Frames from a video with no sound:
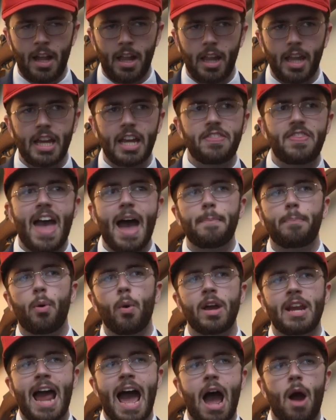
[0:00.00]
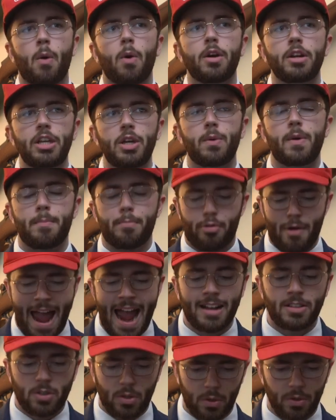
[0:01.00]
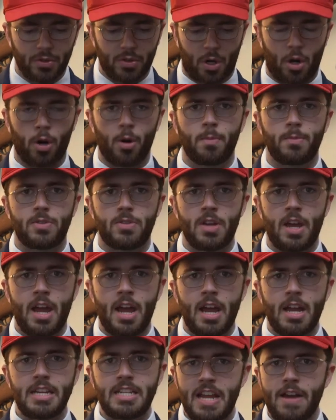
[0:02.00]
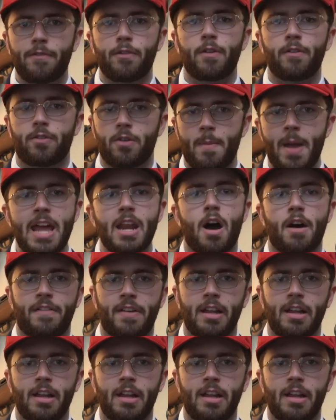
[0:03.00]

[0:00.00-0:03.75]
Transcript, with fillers: Like at that point, how are you in practical terms different from Adolf